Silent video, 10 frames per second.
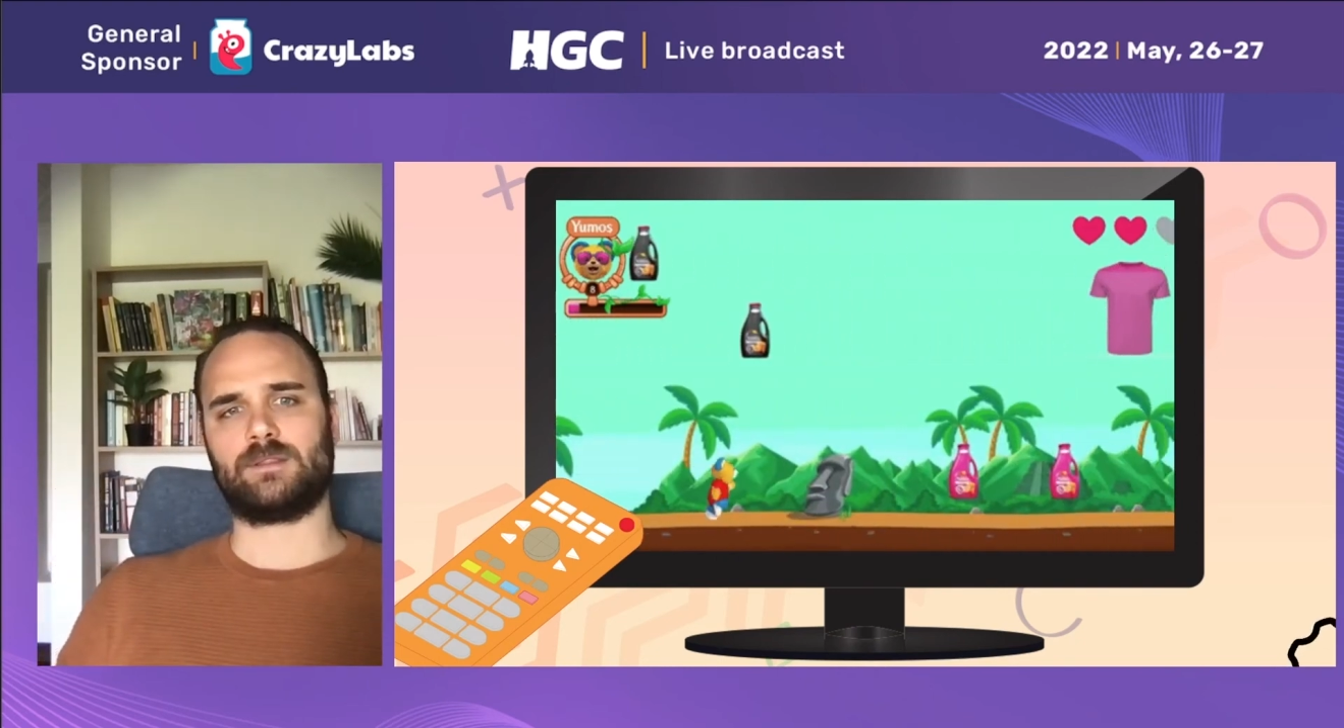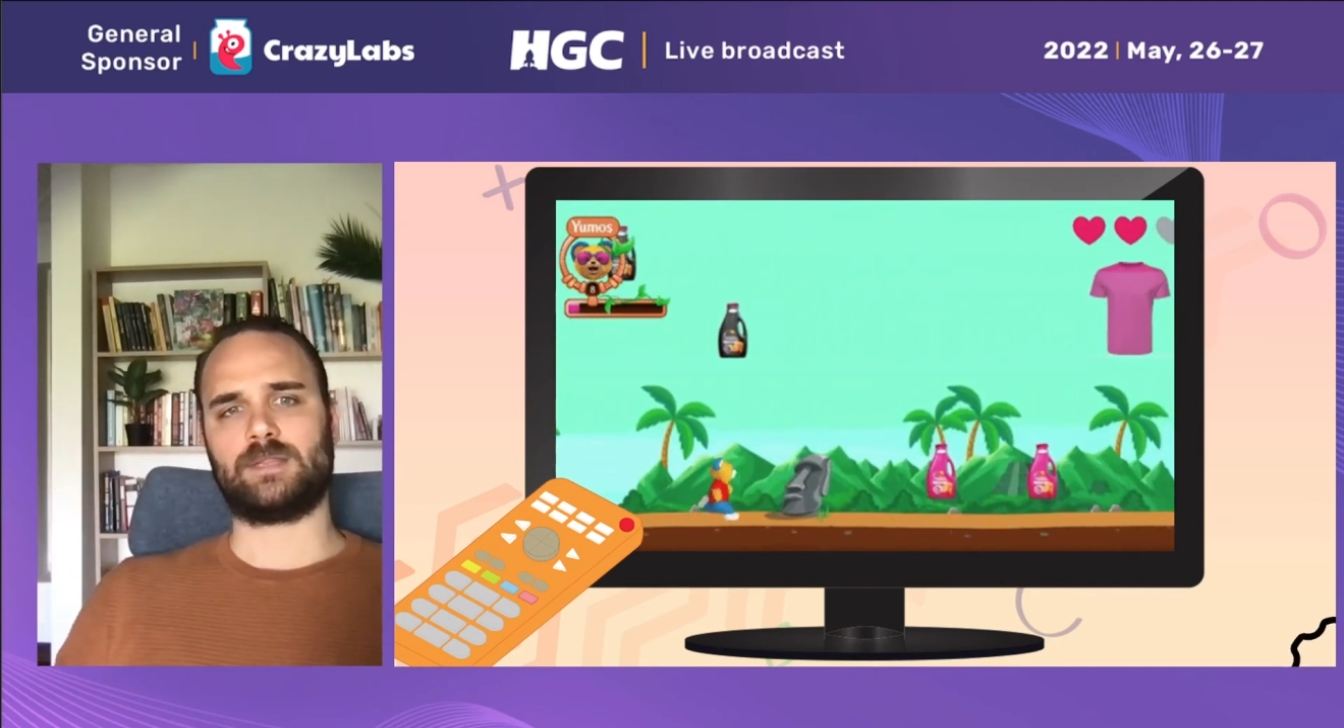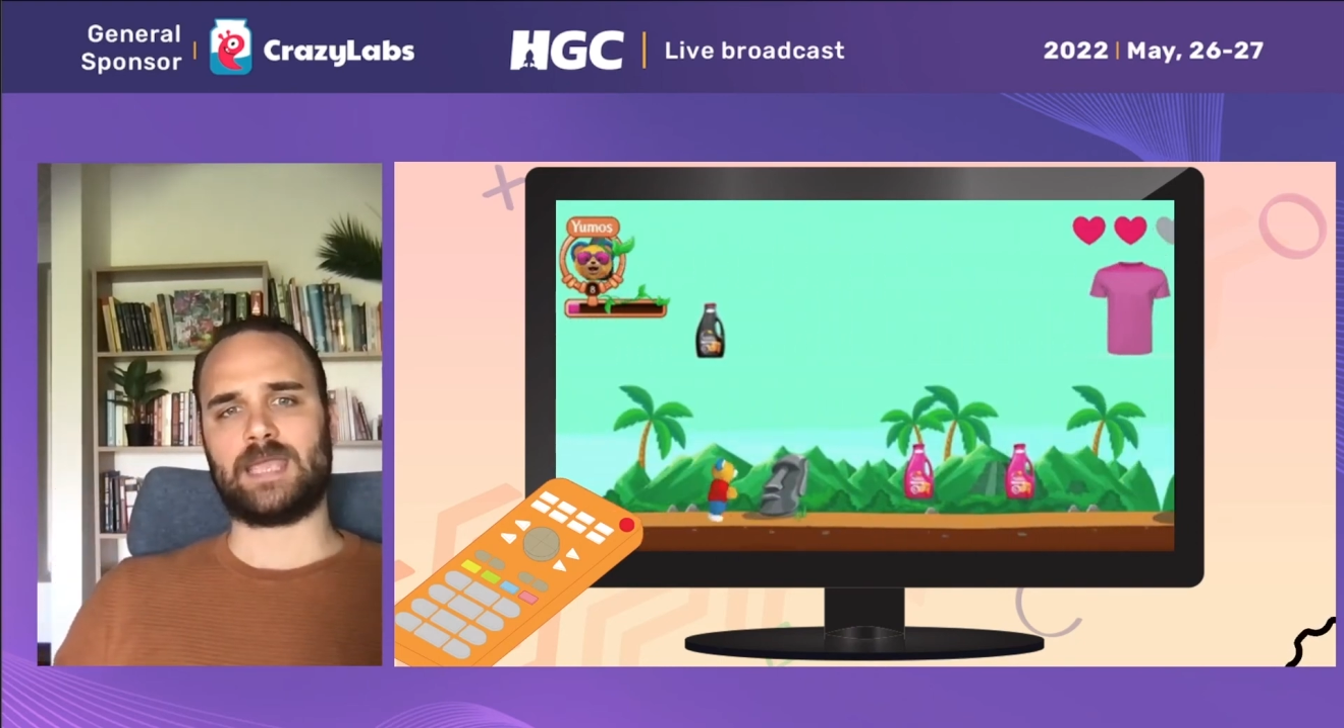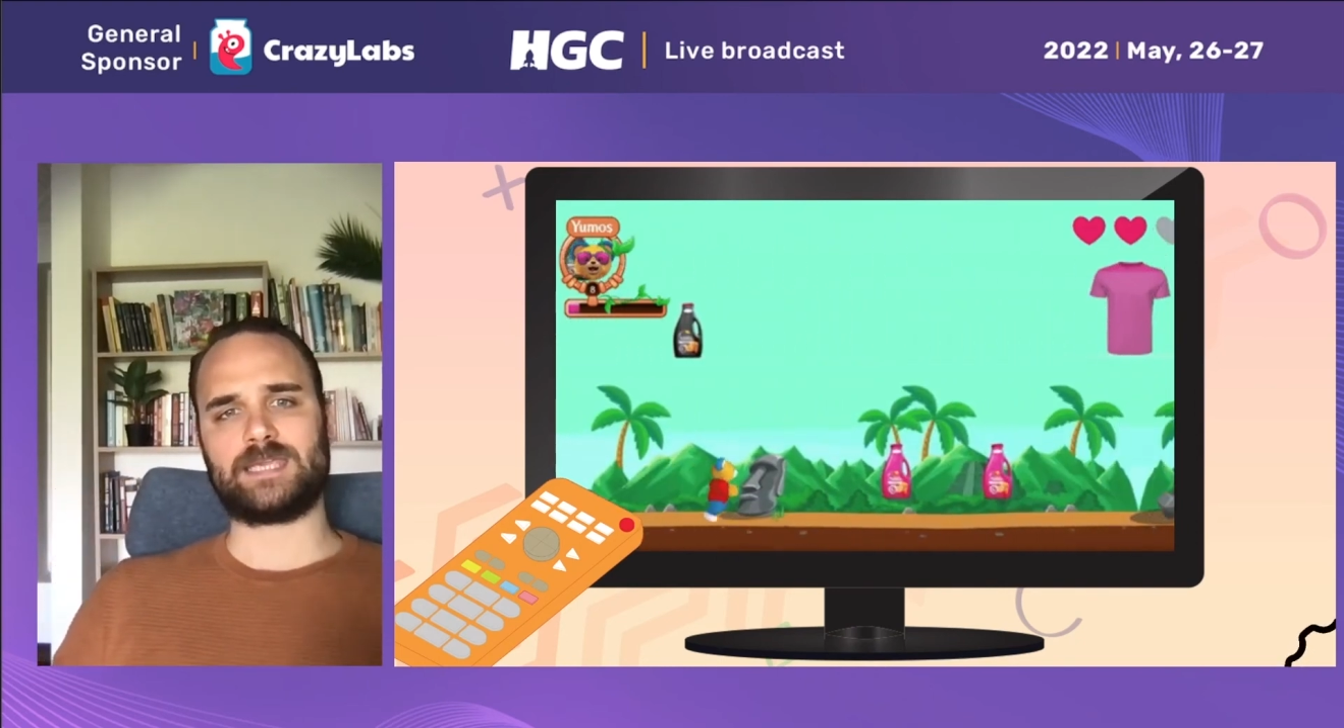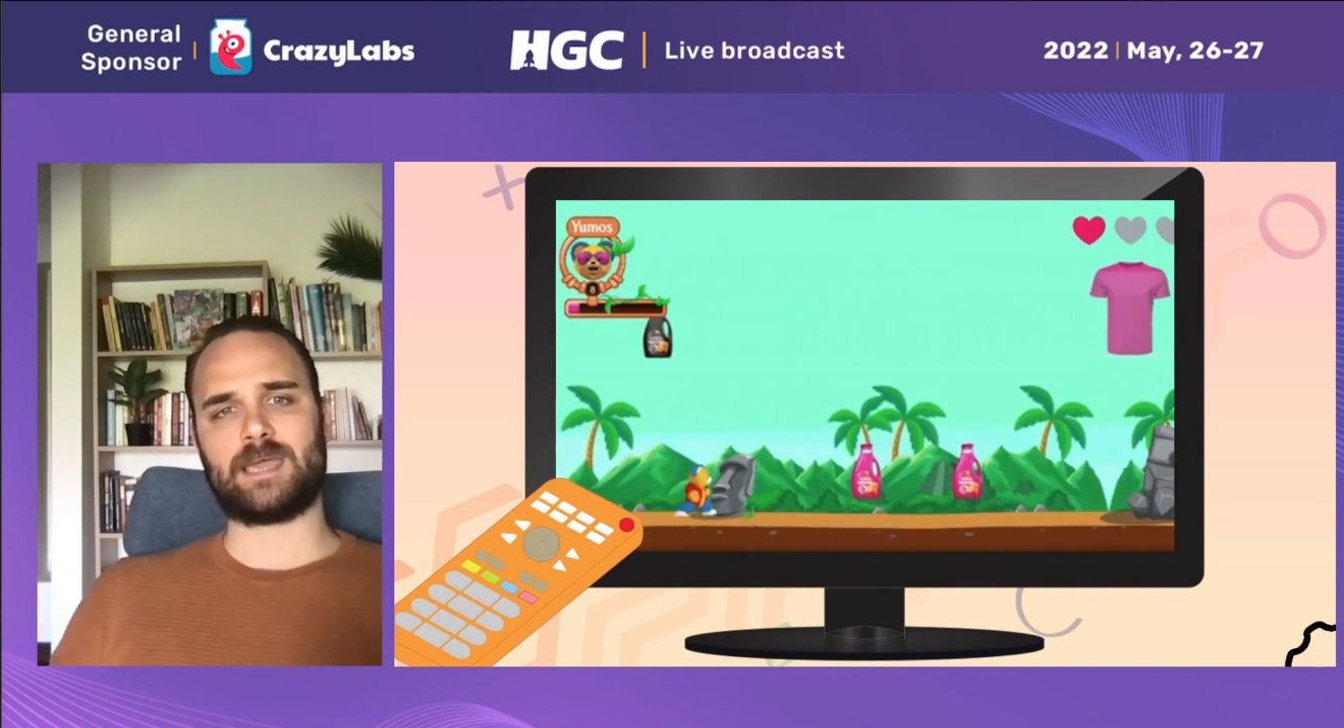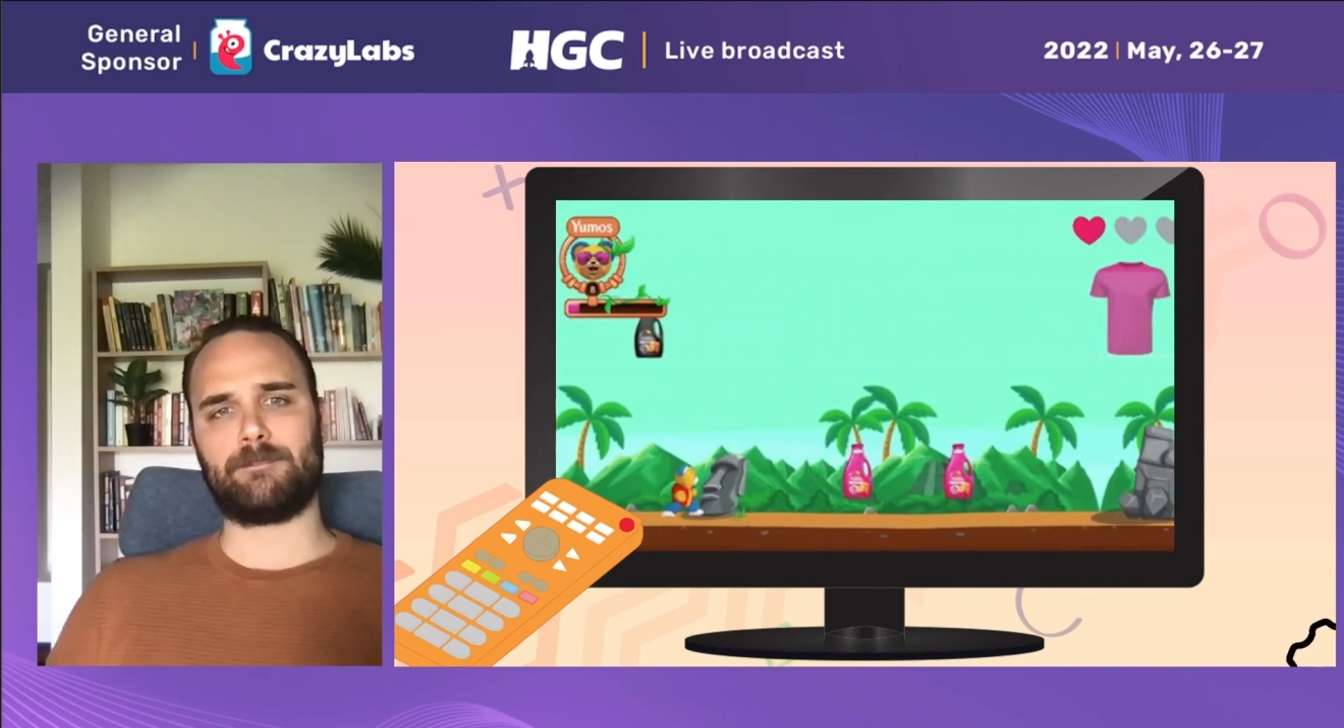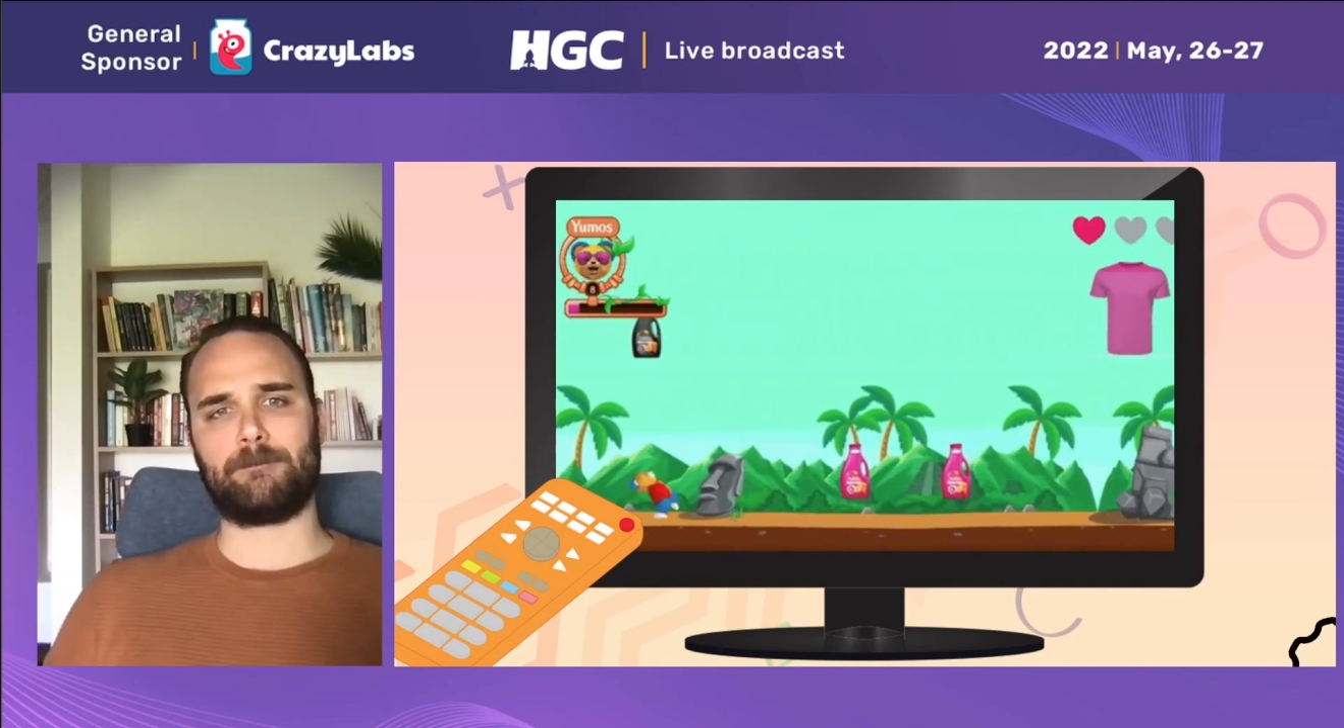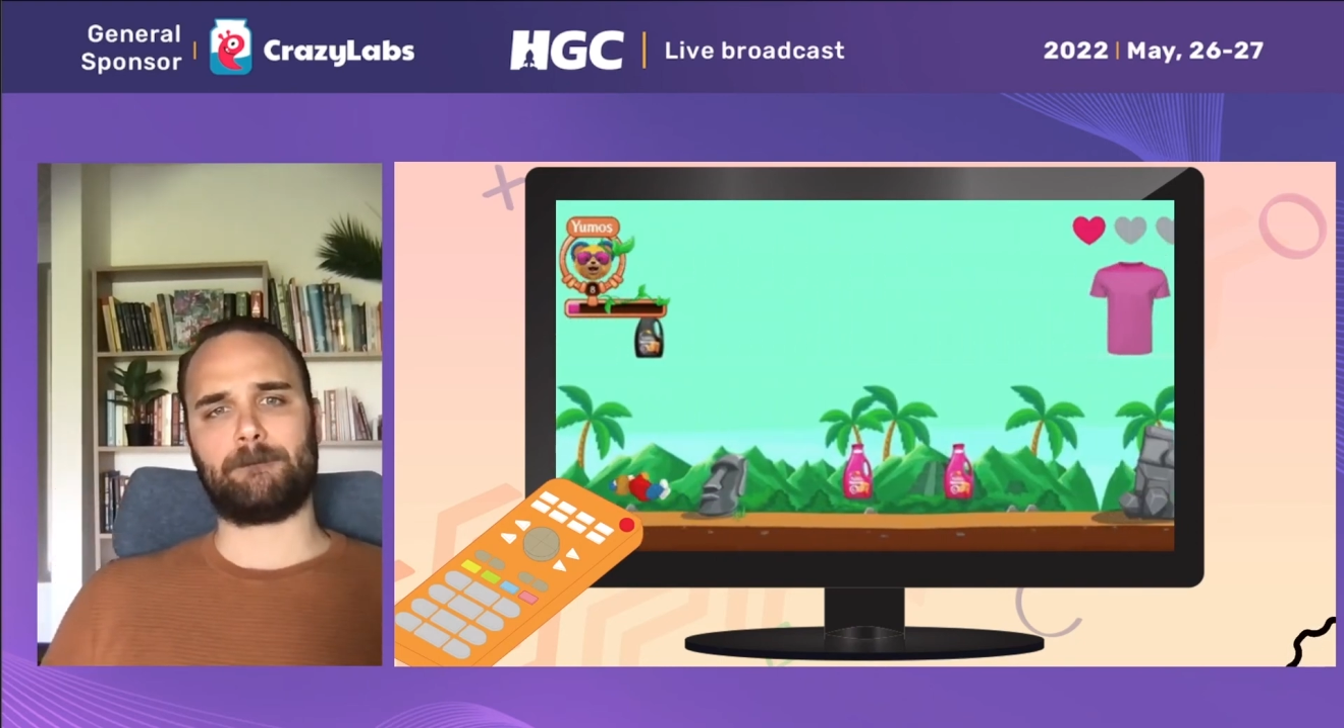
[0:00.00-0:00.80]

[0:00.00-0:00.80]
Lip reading: they can